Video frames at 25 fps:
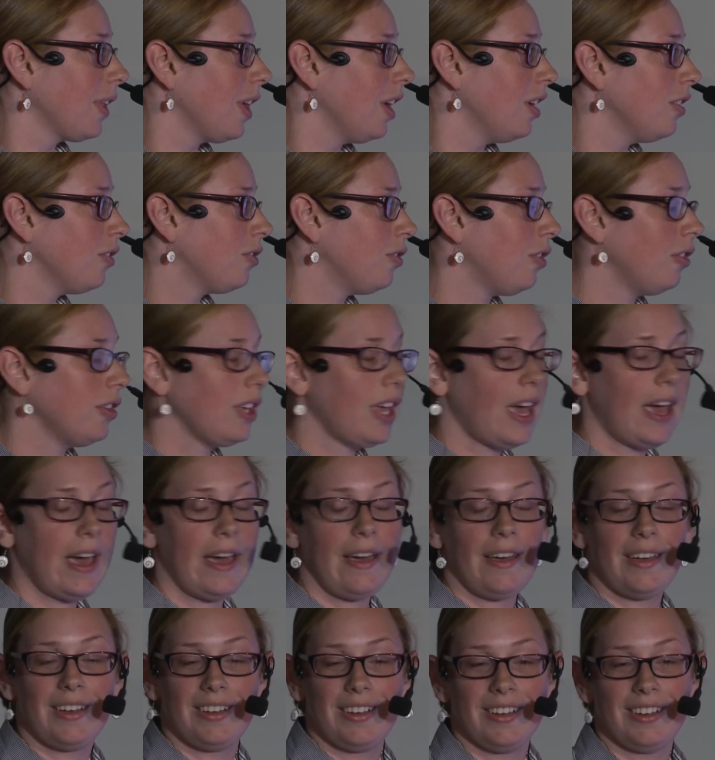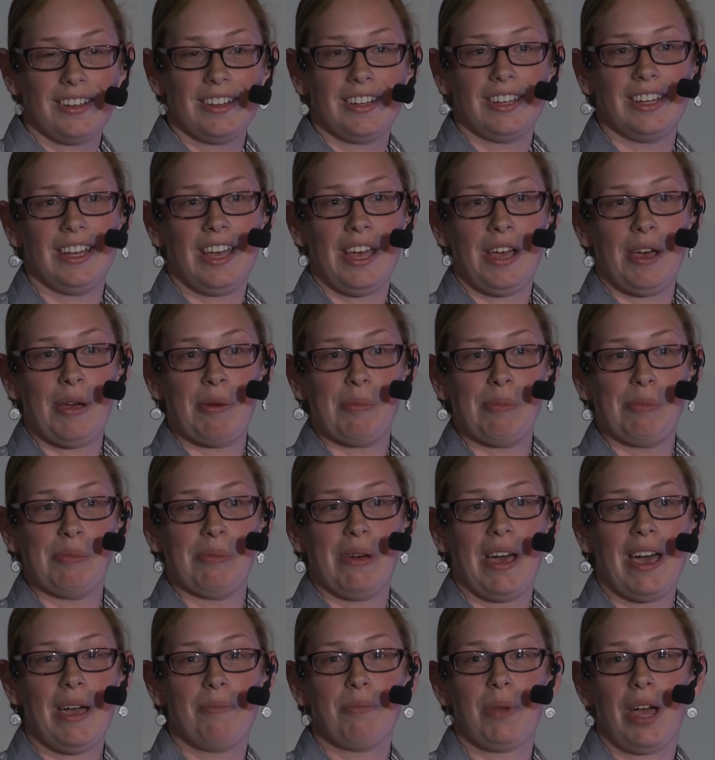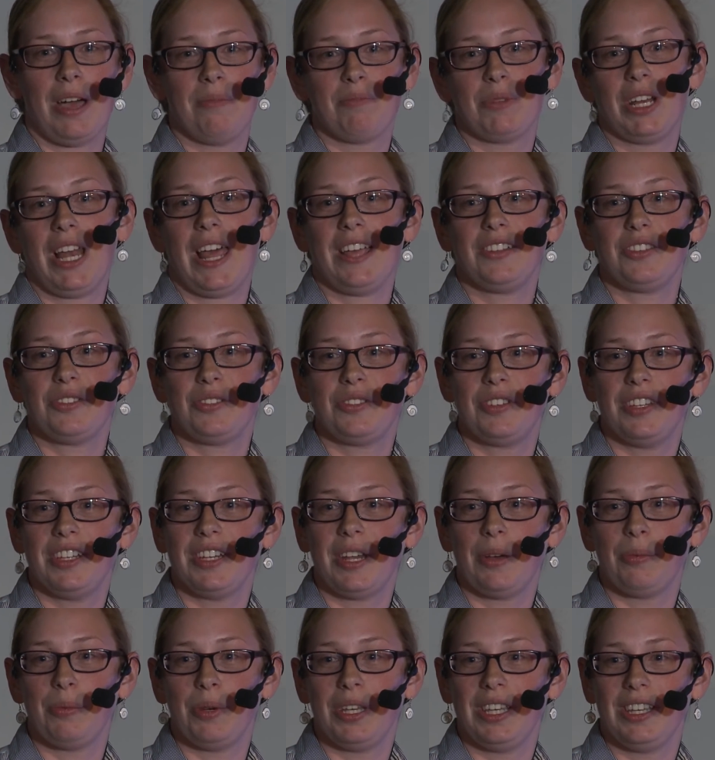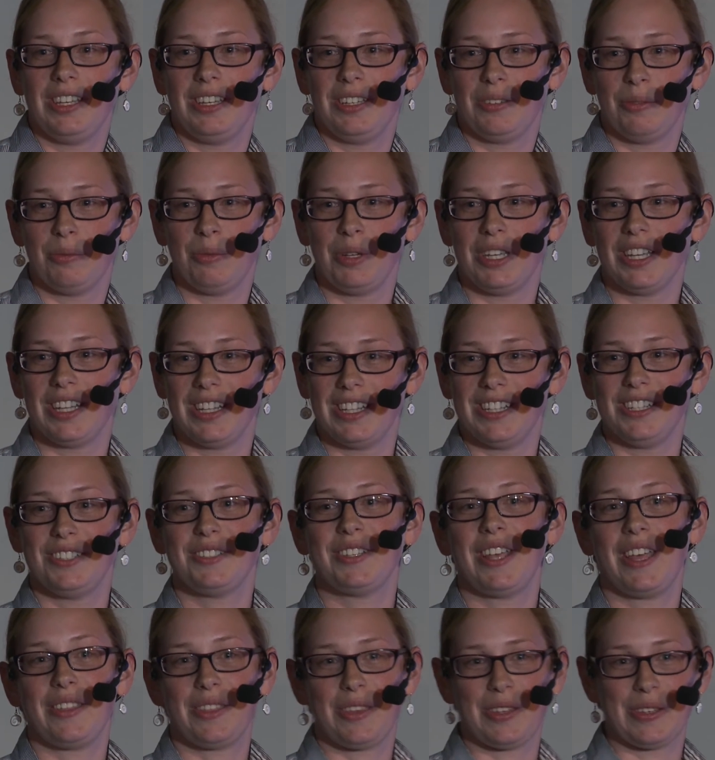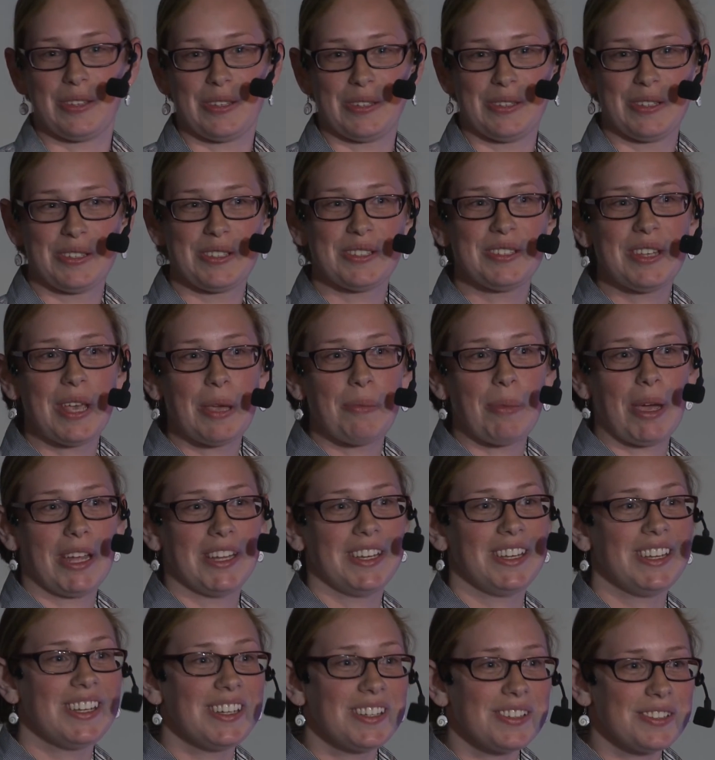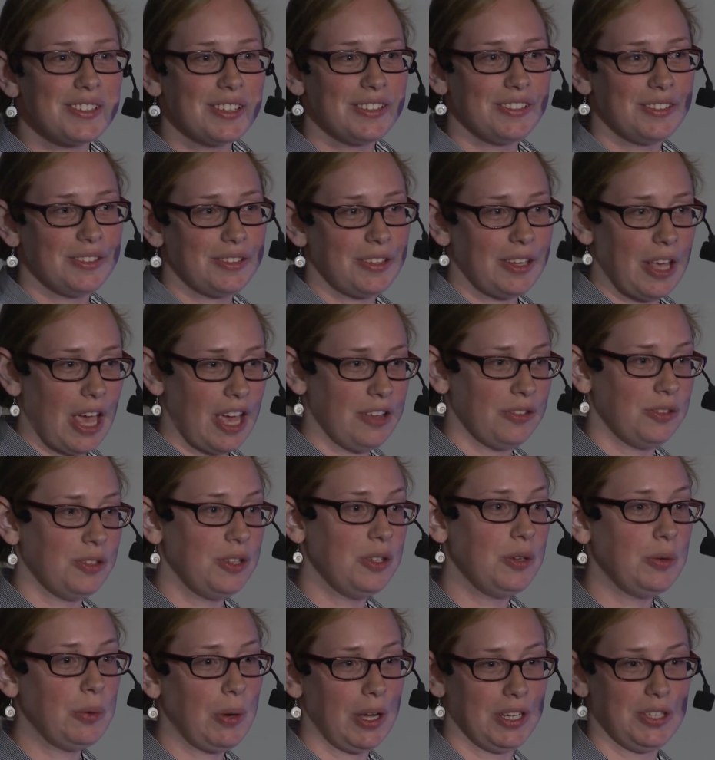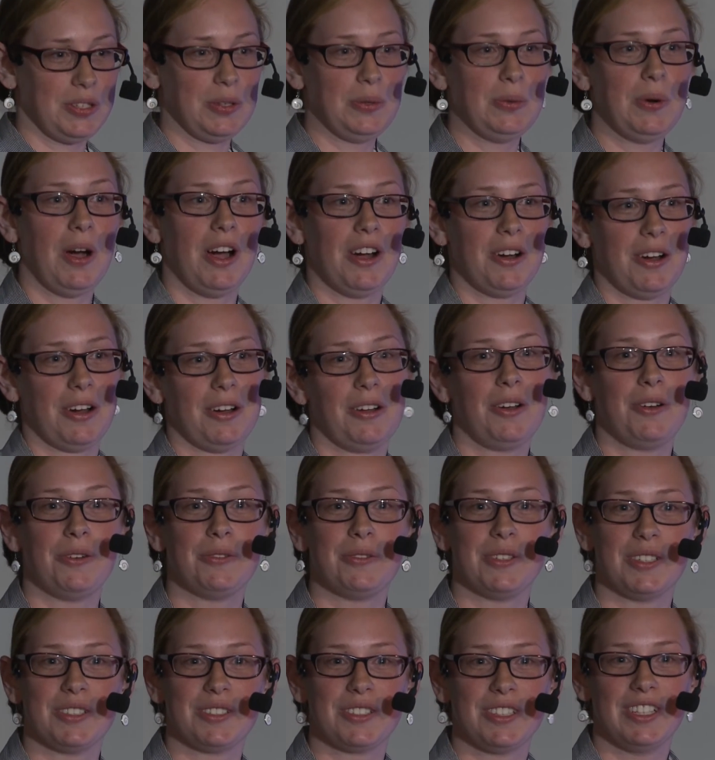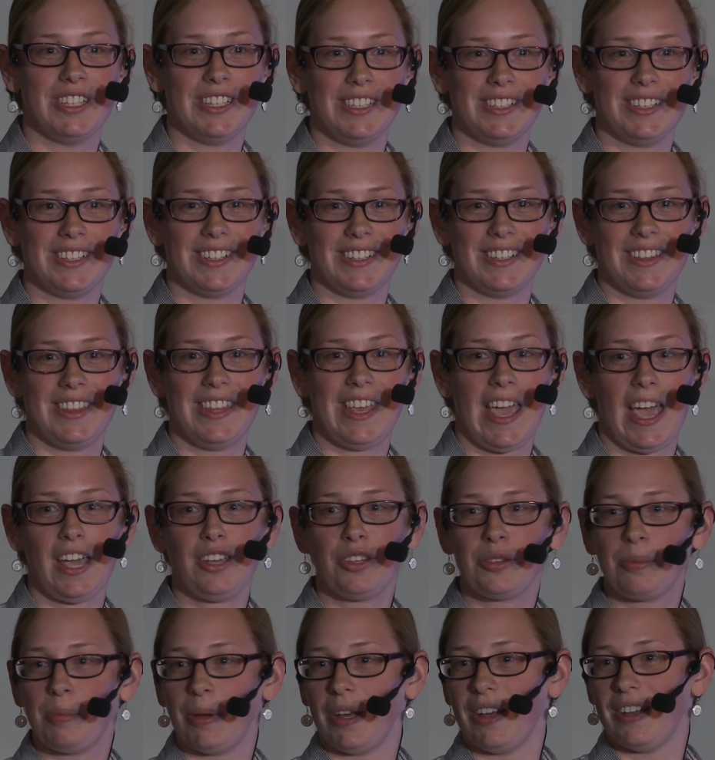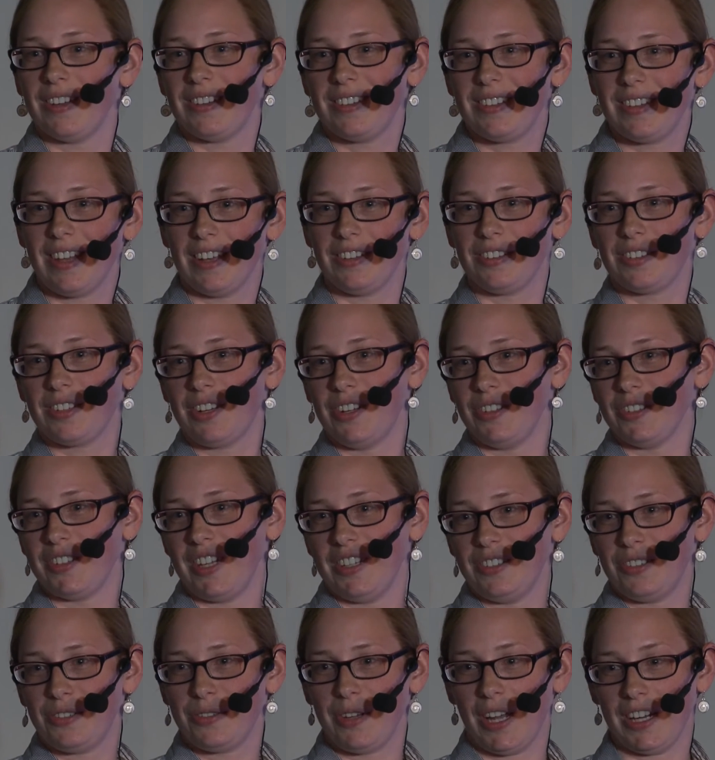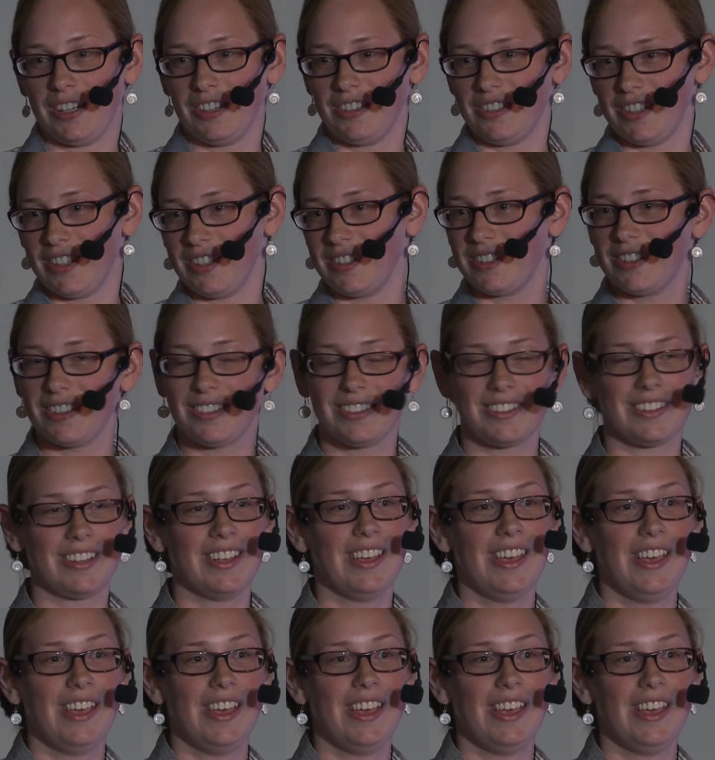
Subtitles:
So yeah, I'm glad to see that we at least had the same ideas as you, and you are obviously the experts as content strategists.